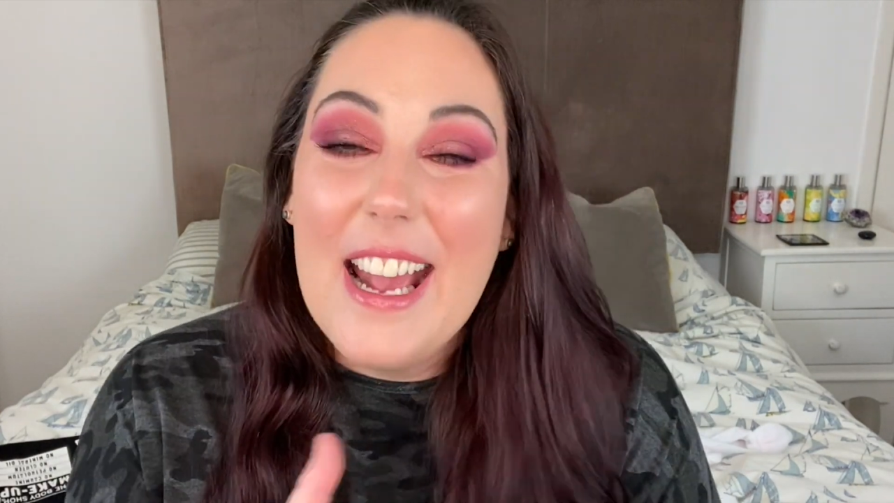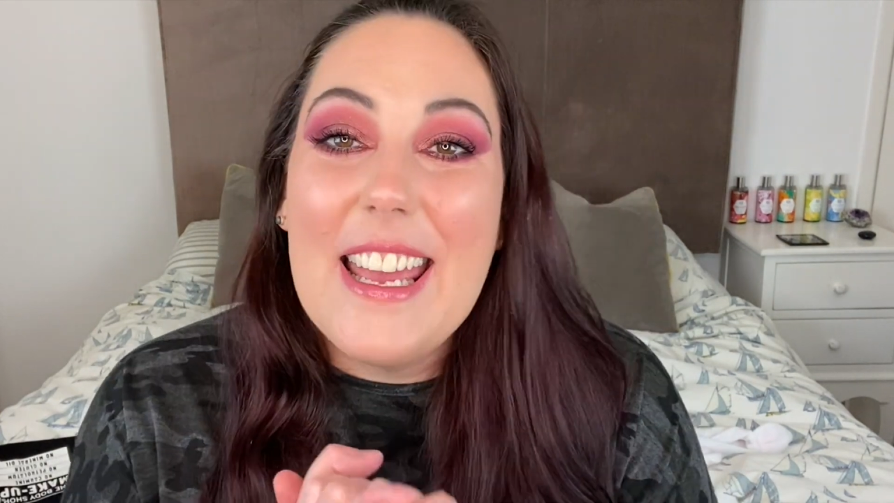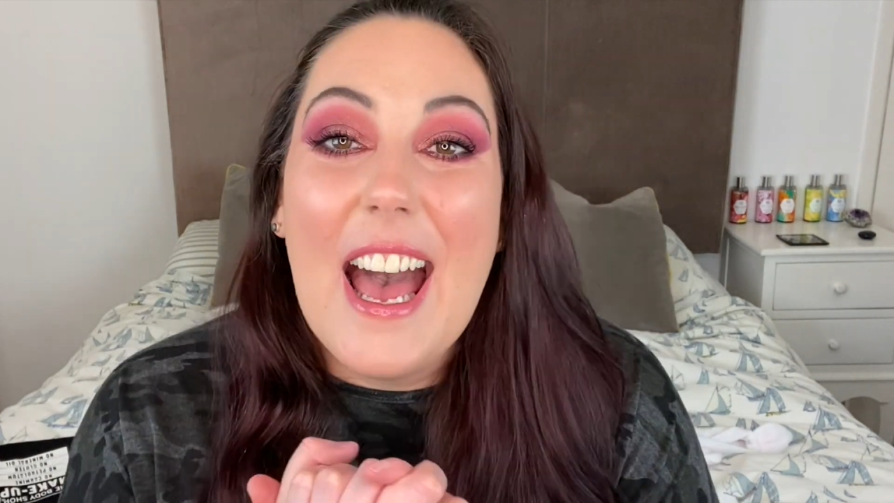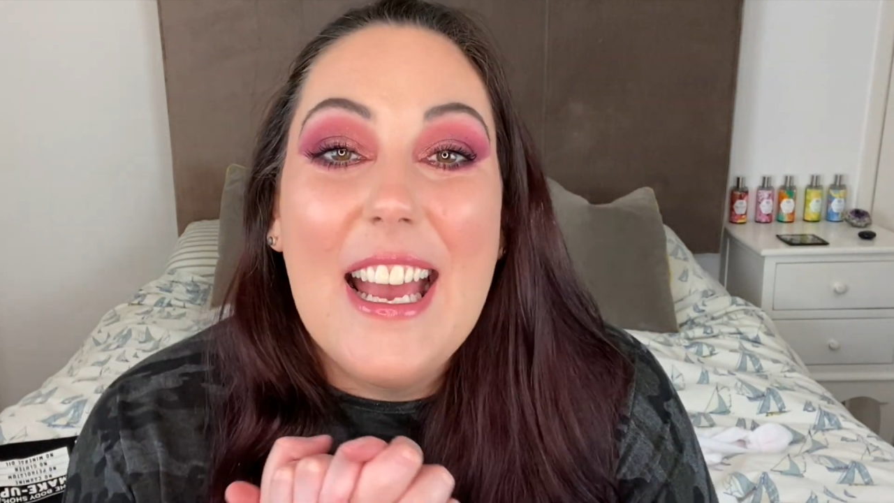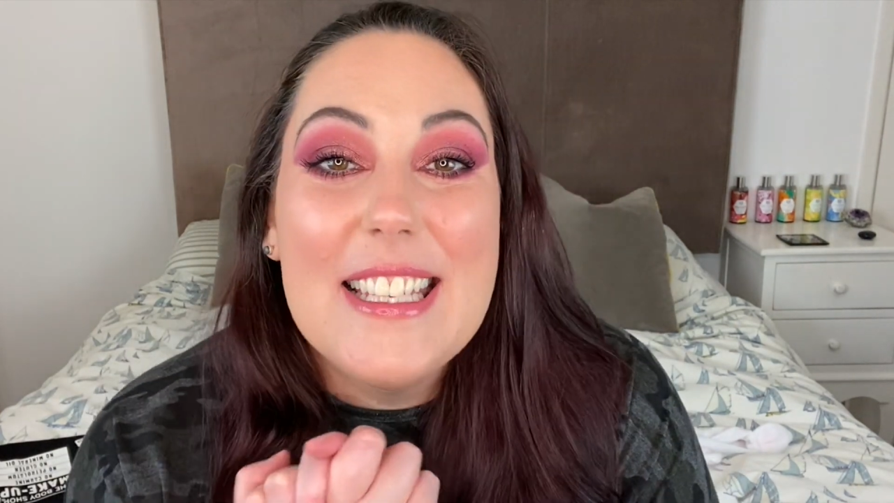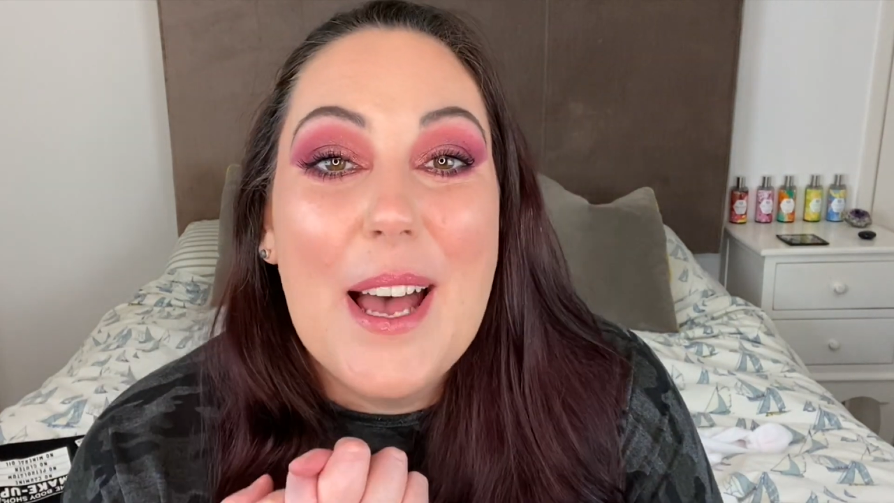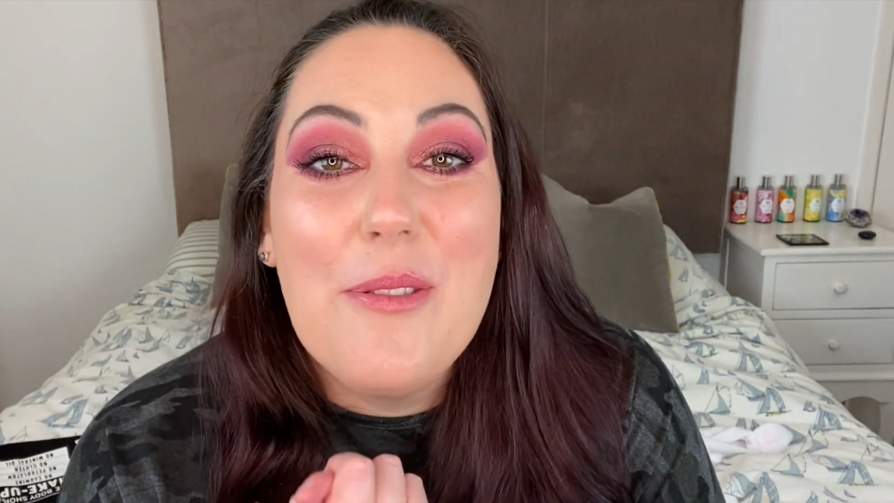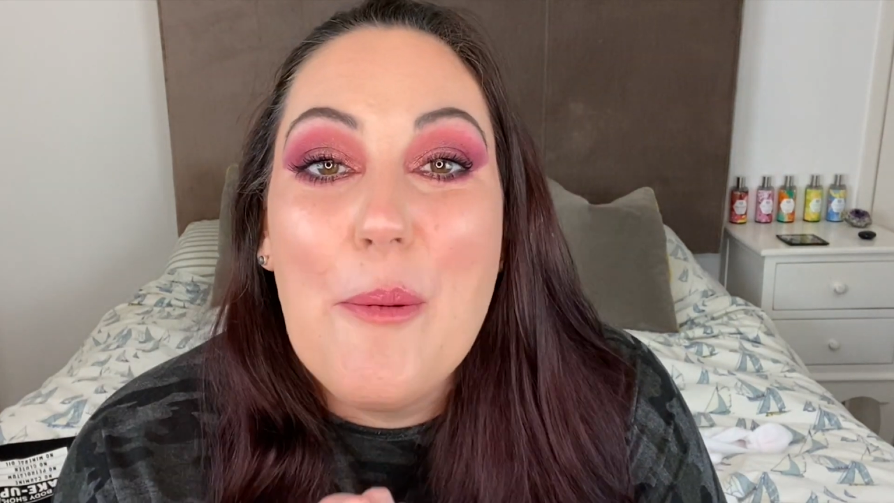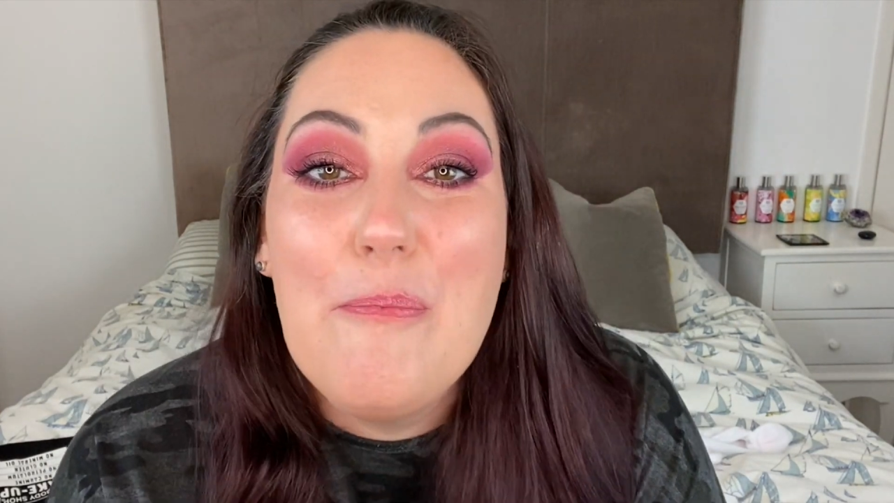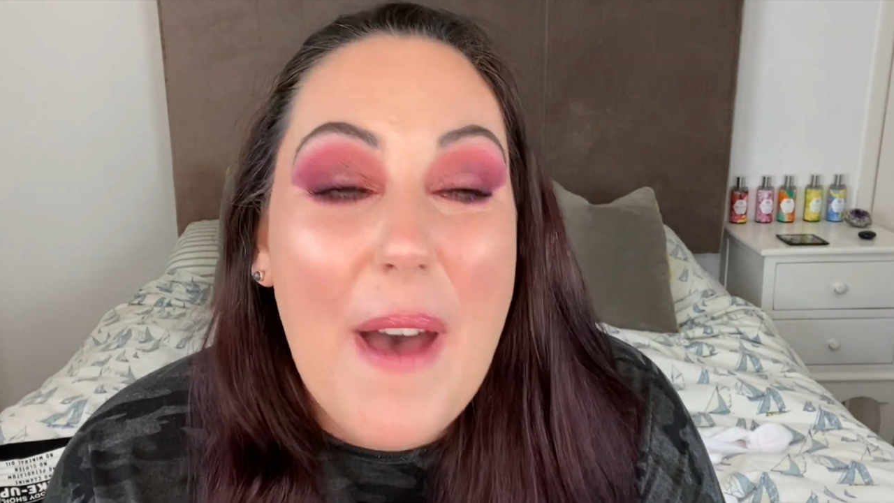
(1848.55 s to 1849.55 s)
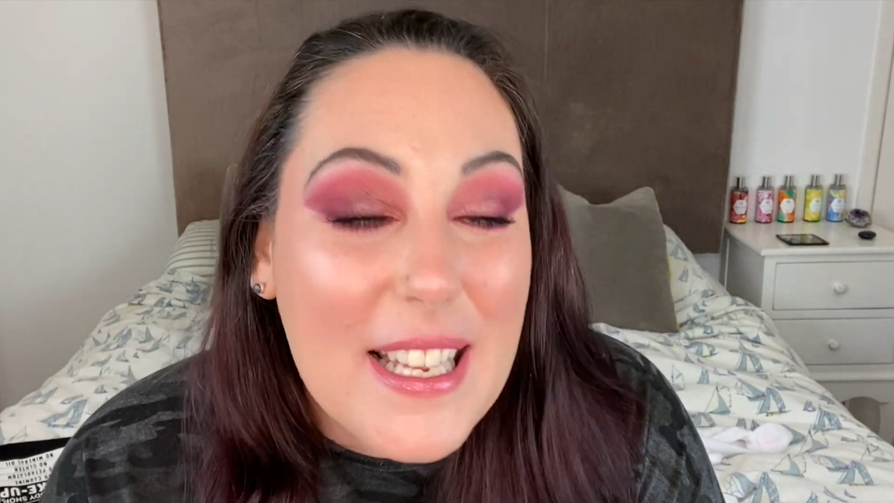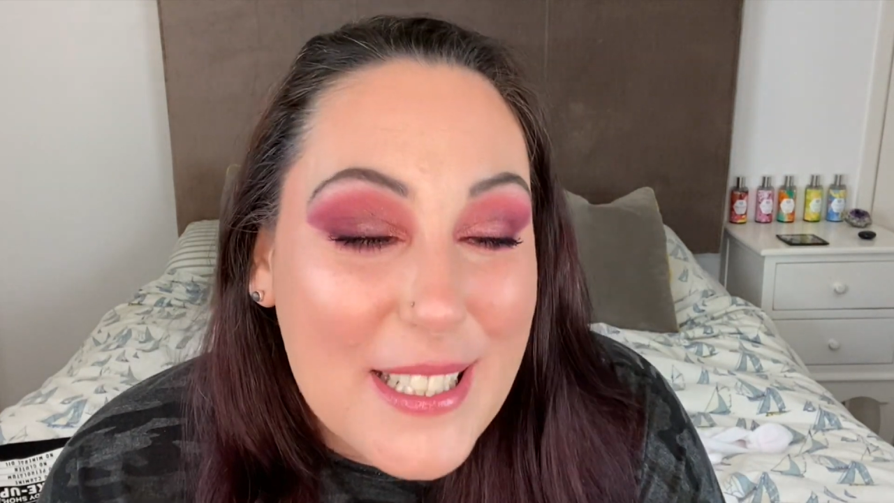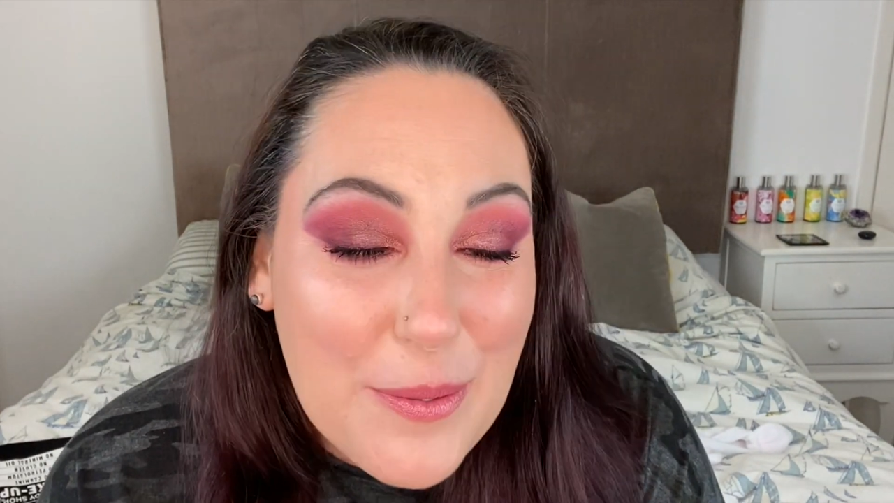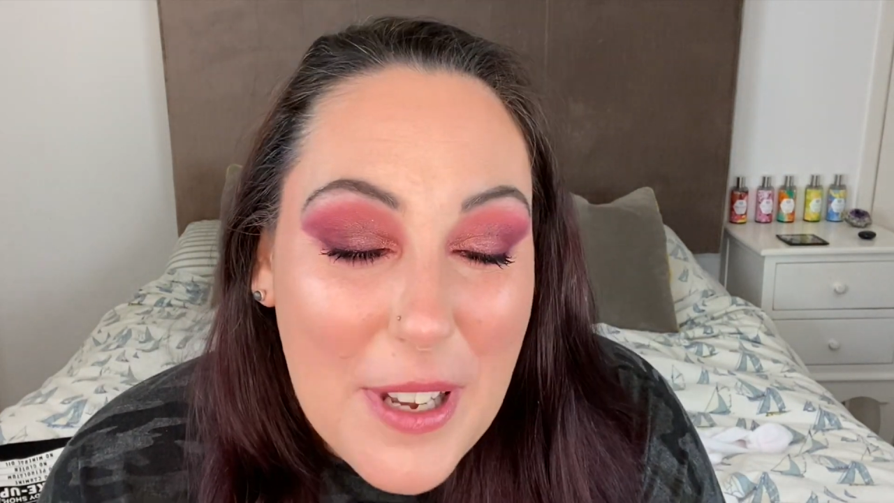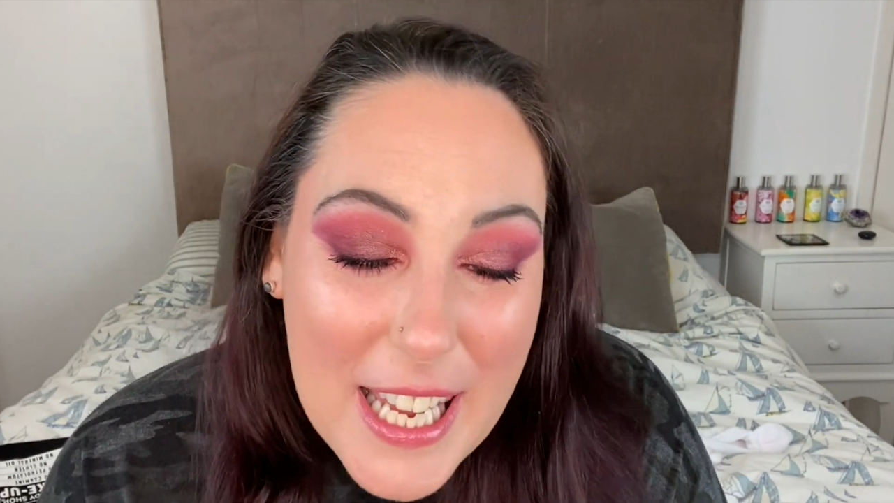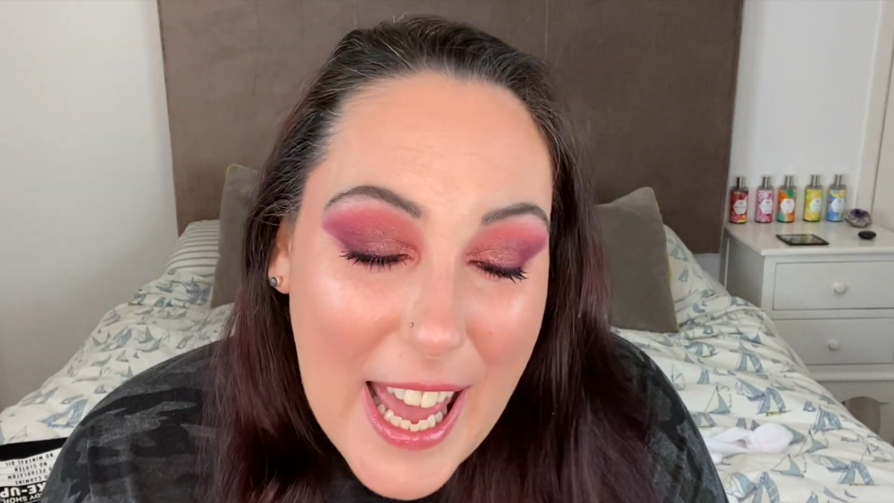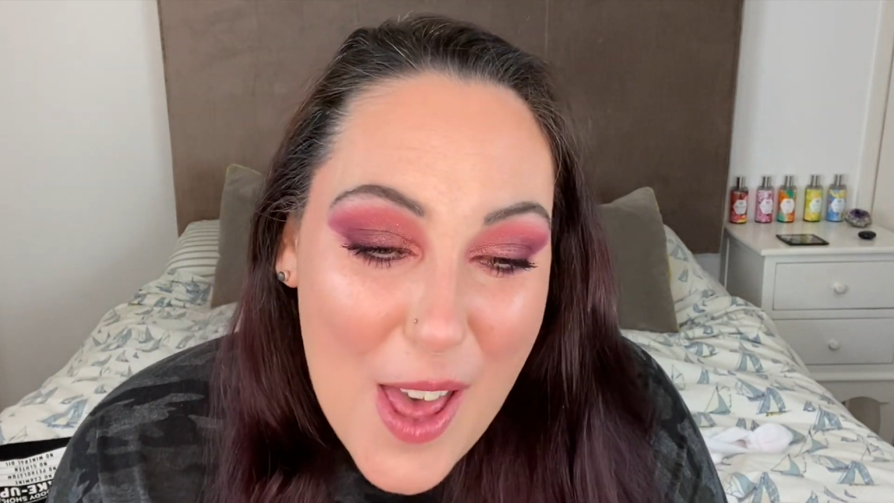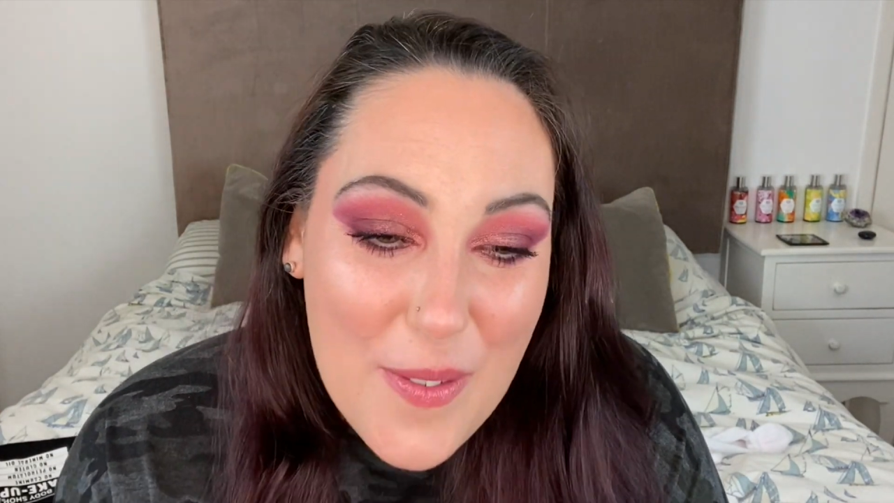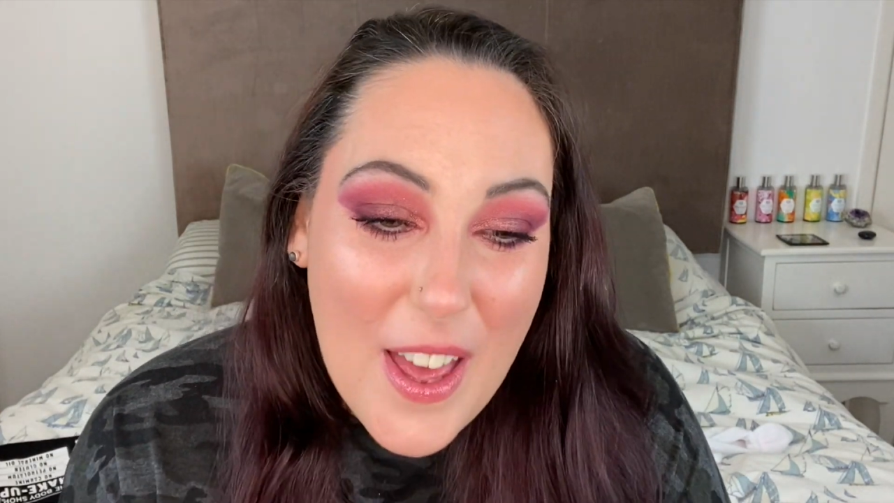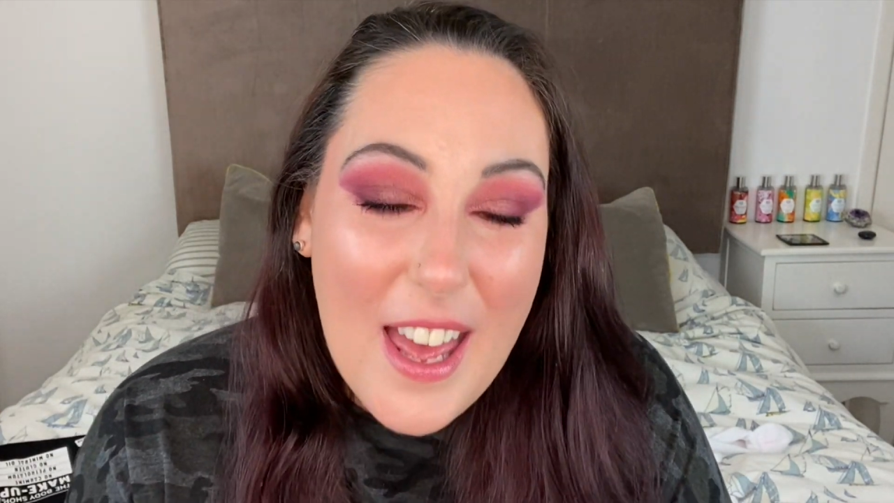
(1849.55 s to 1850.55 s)
And guys, have the best week
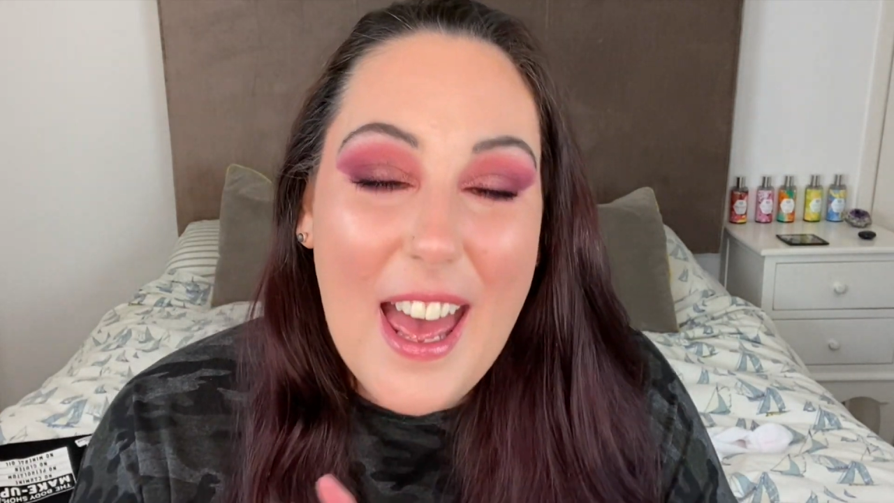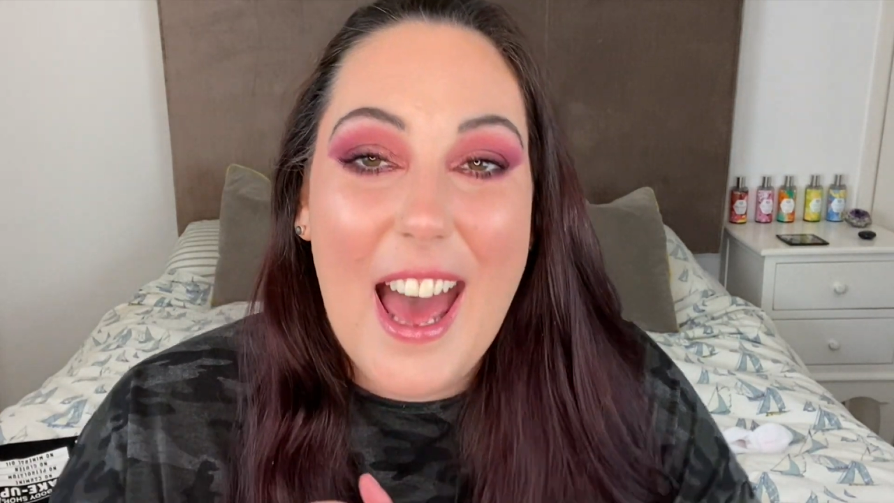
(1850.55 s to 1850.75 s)
ever